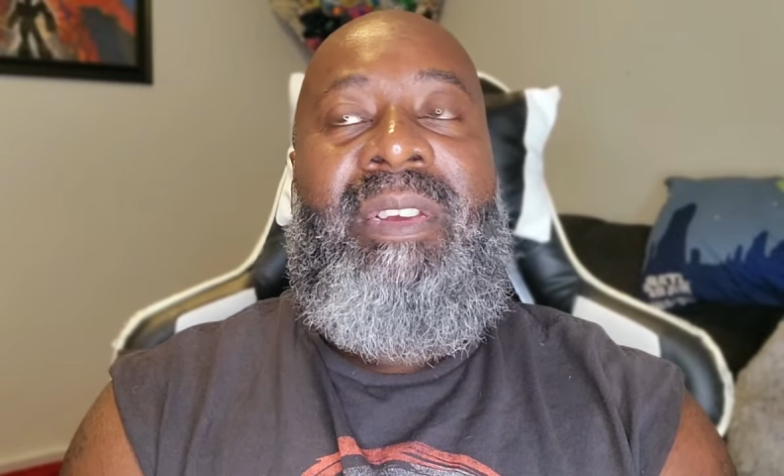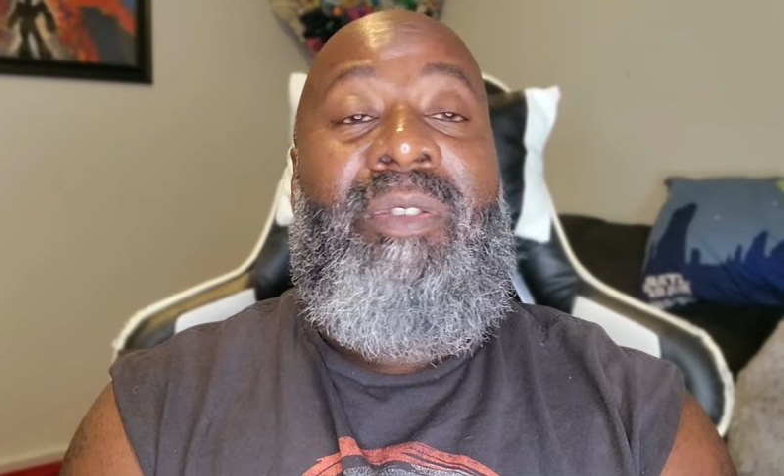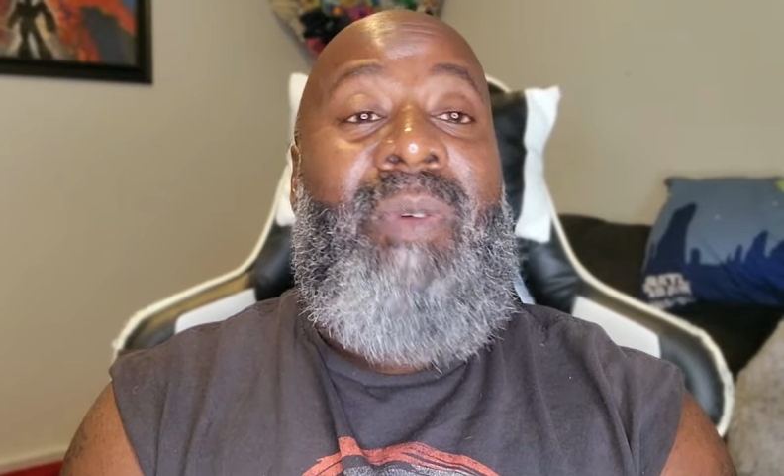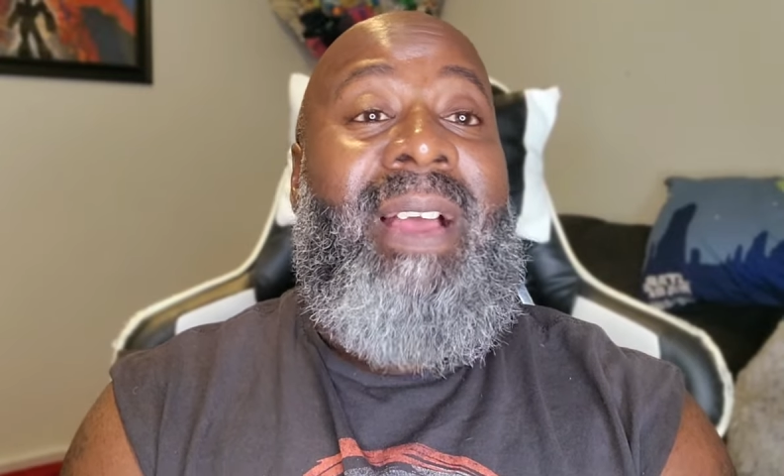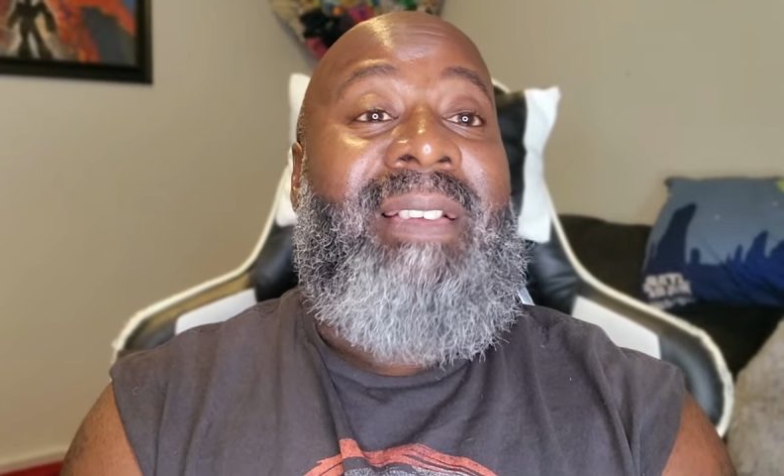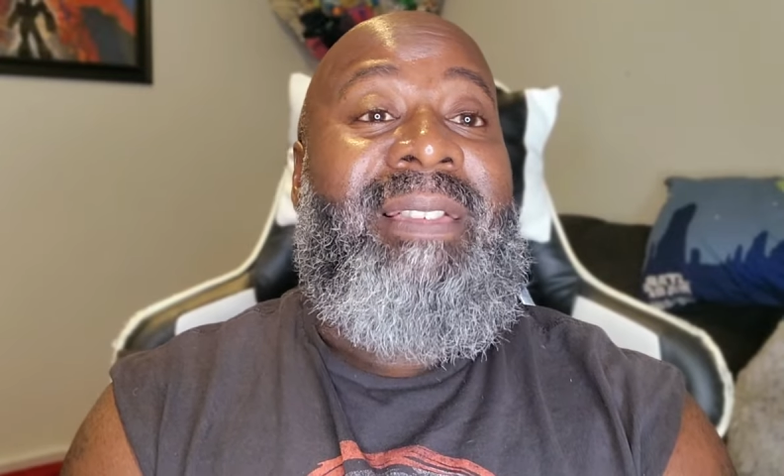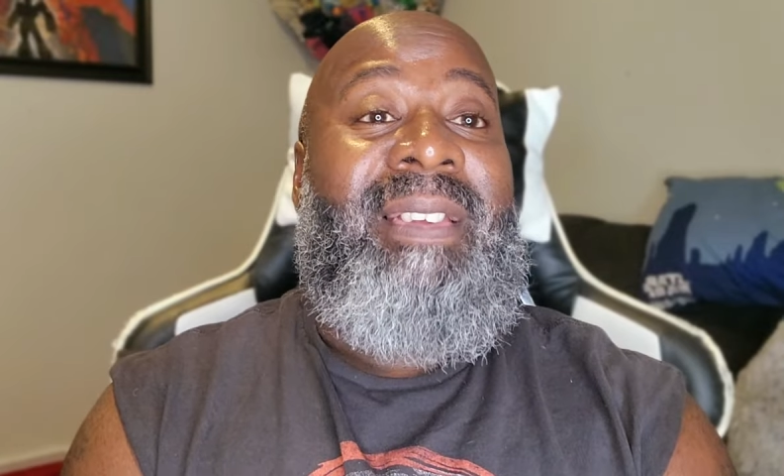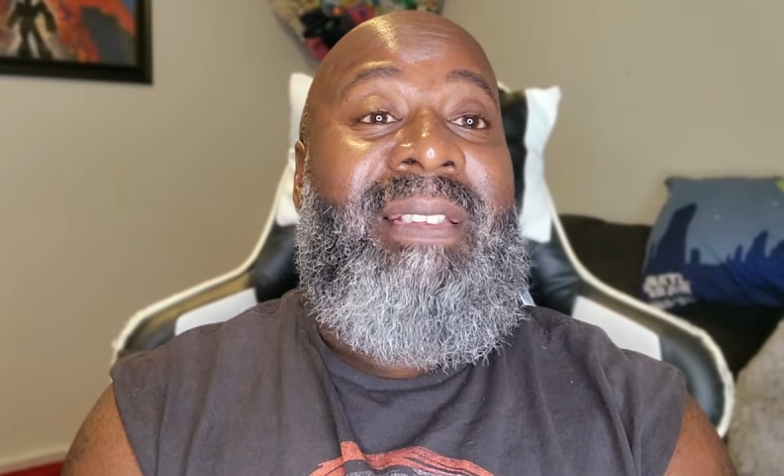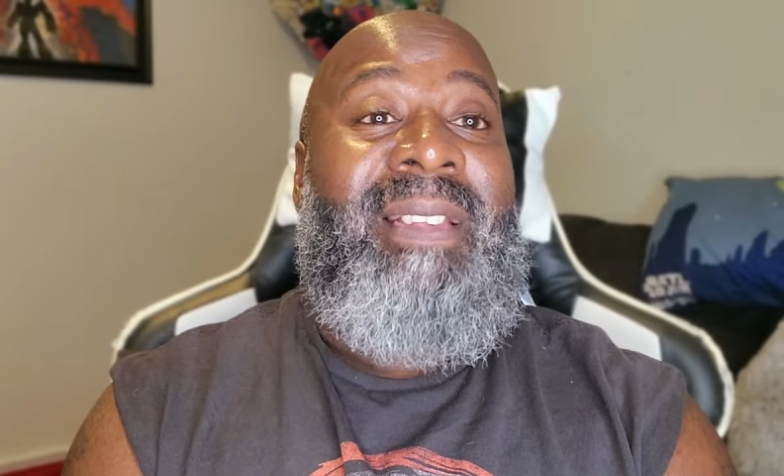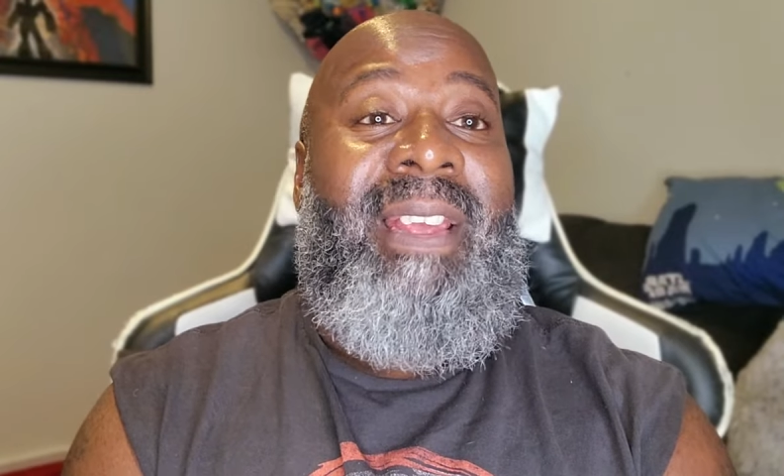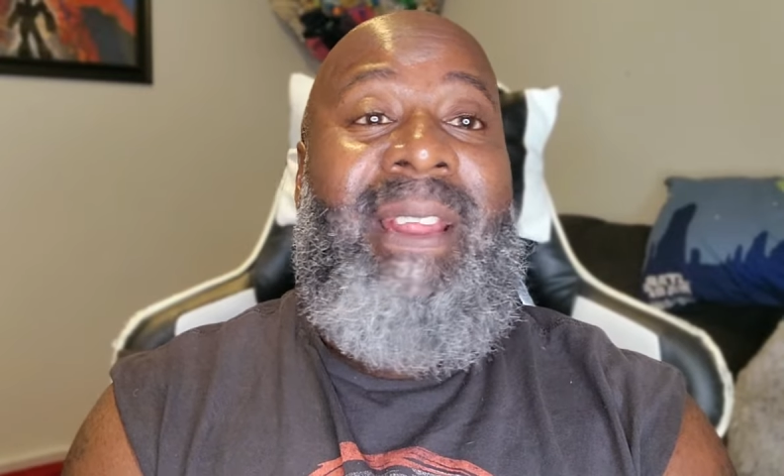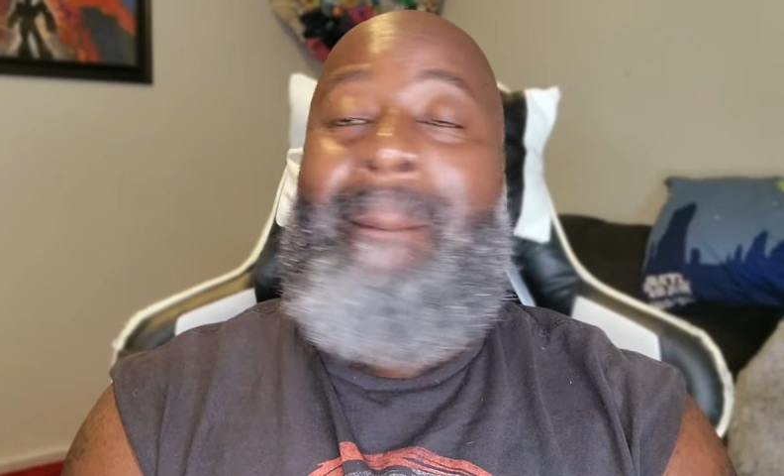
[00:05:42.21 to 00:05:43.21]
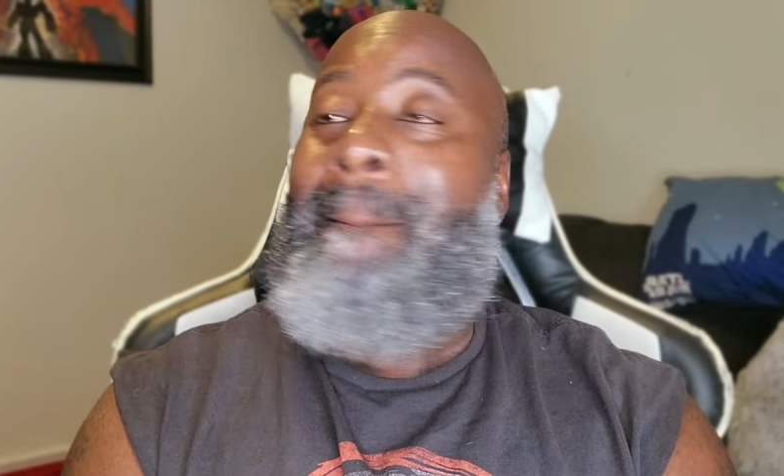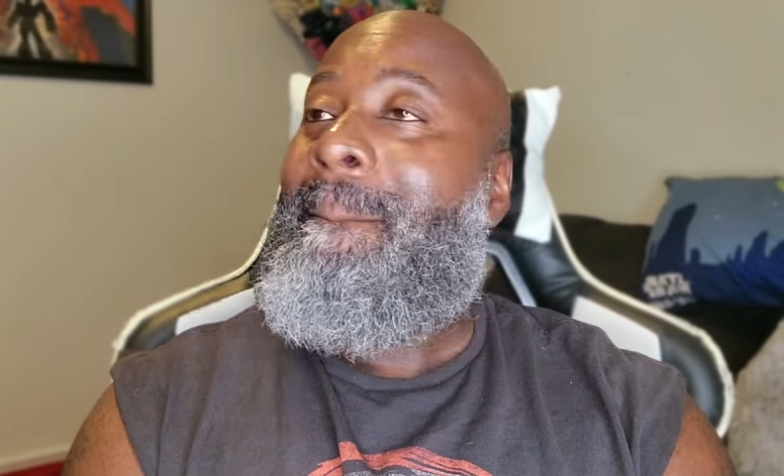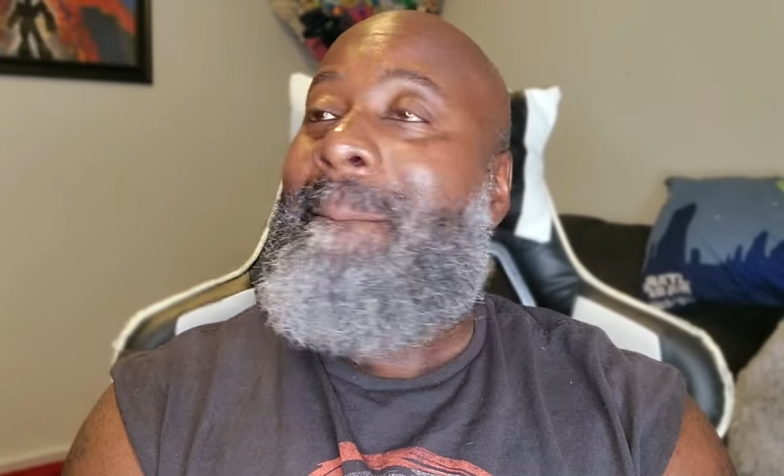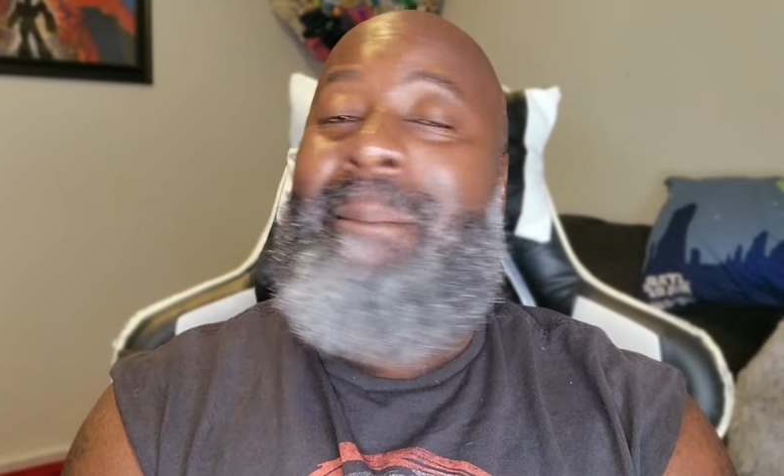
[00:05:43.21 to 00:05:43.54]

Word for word: Do I see that?